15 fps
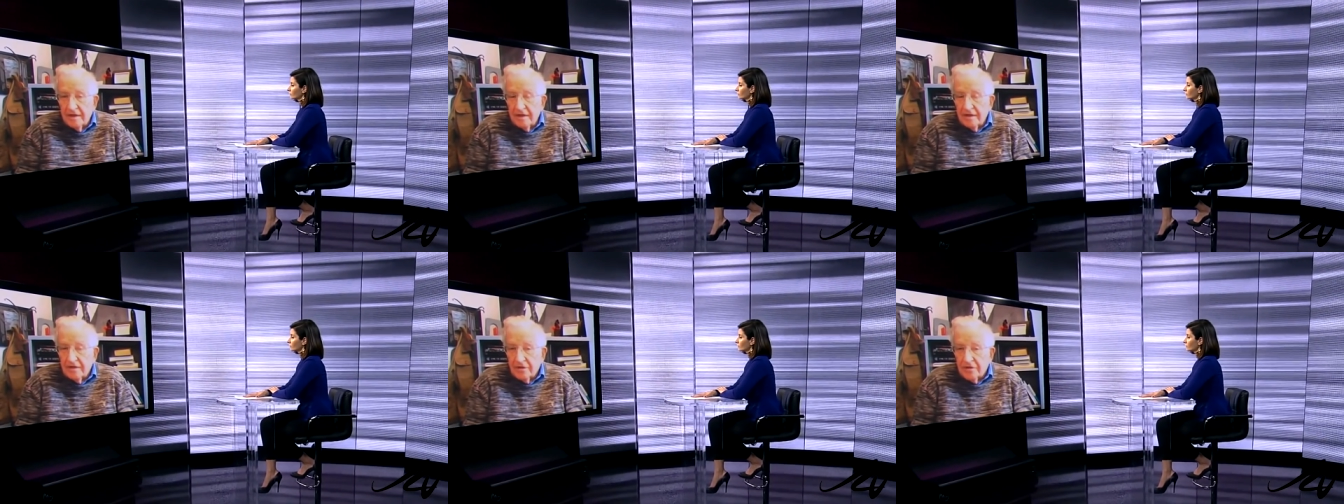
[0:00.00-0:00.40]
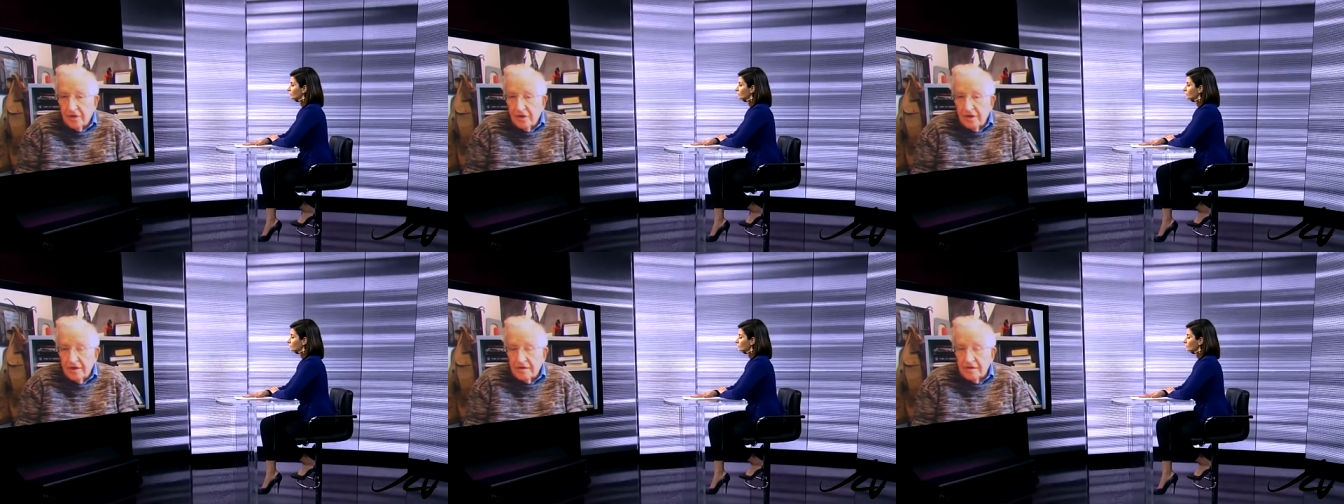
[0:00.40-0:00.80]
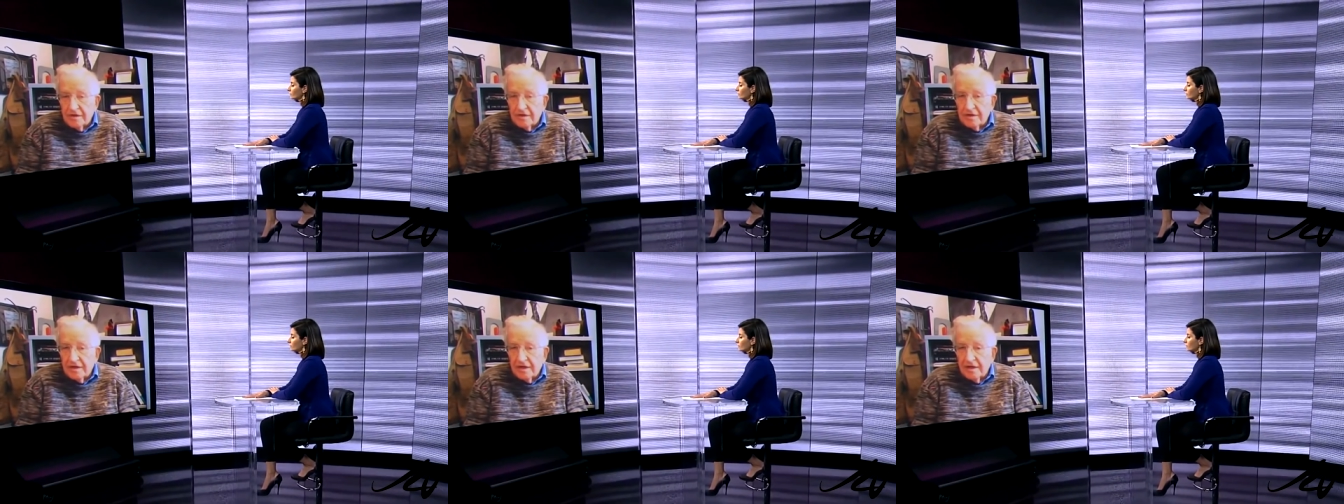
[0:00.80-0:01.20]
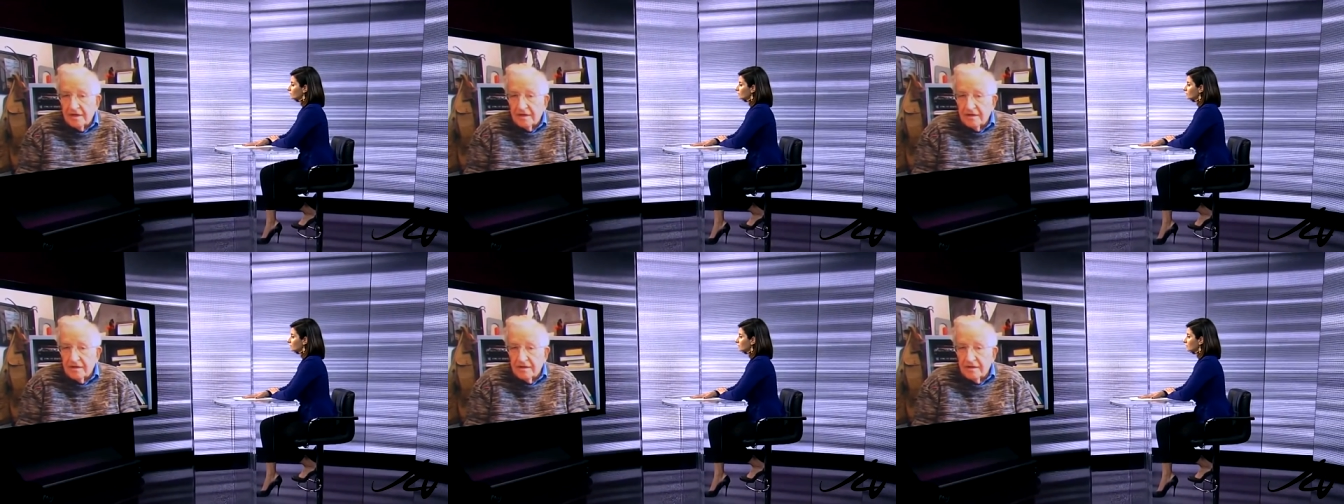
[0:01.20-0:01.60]
choice that
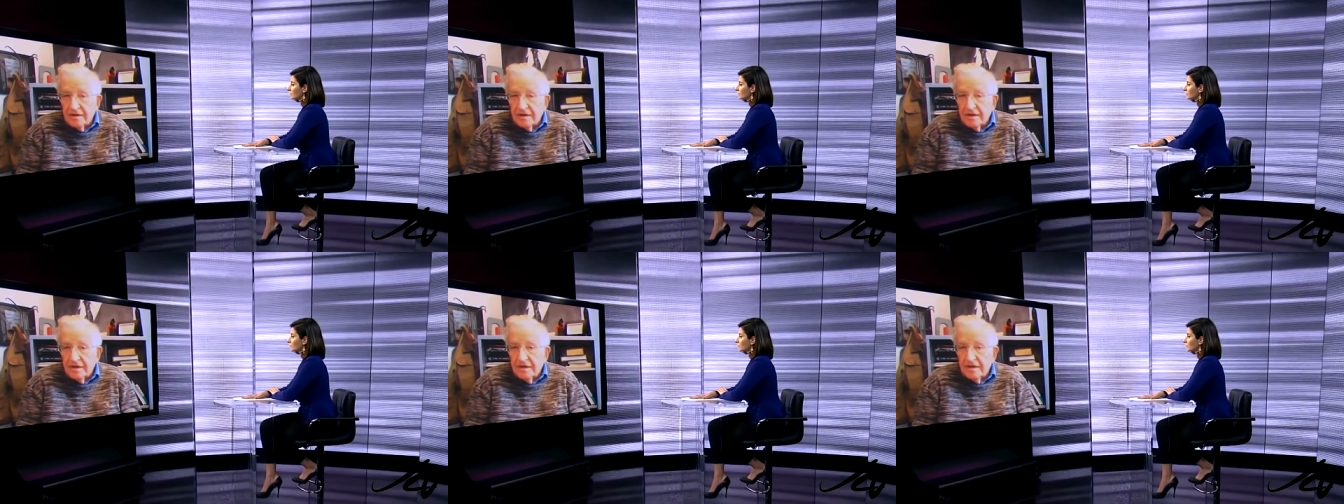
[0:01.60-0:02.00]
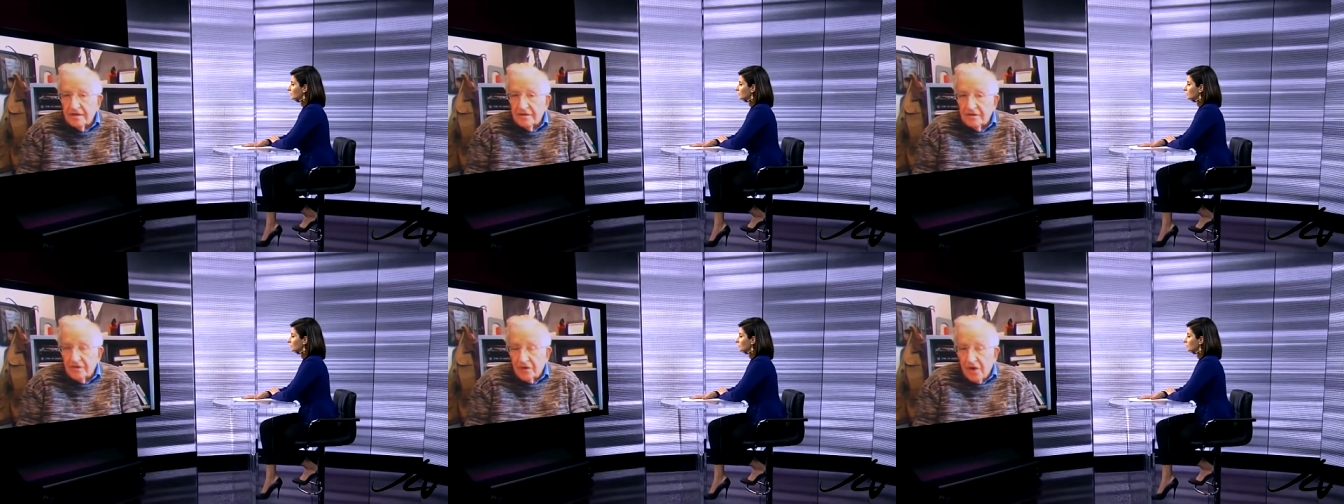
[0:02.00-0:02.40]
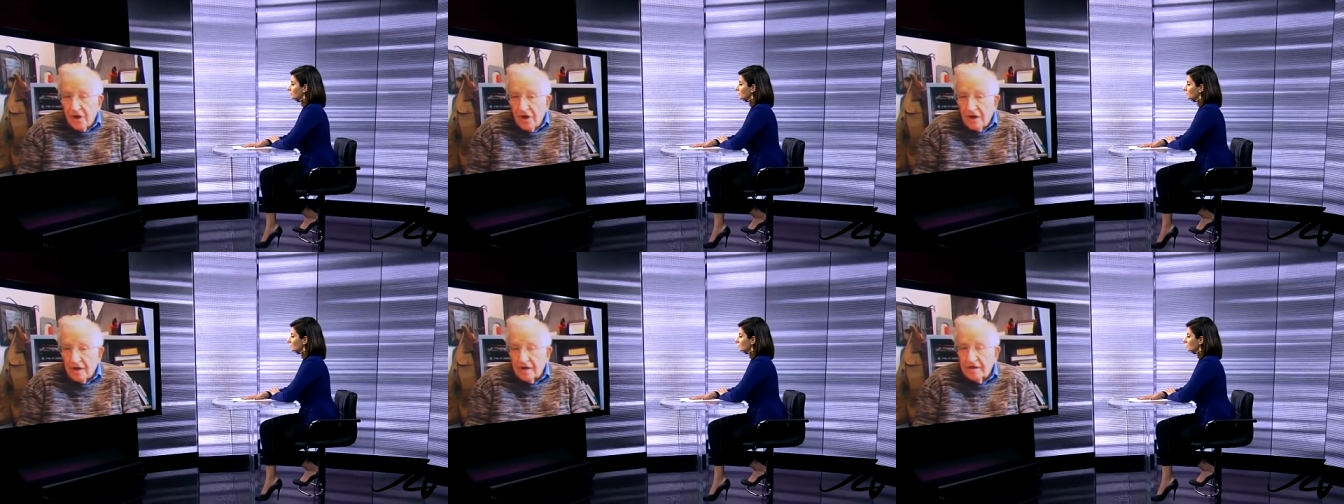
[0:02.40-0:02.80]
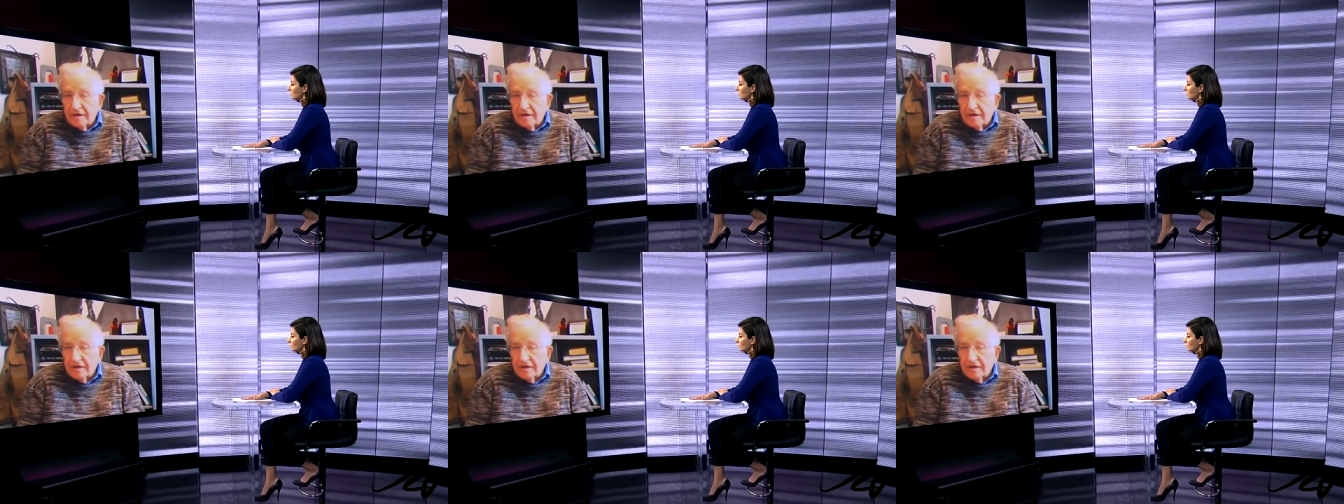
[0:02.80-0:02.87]
is stark,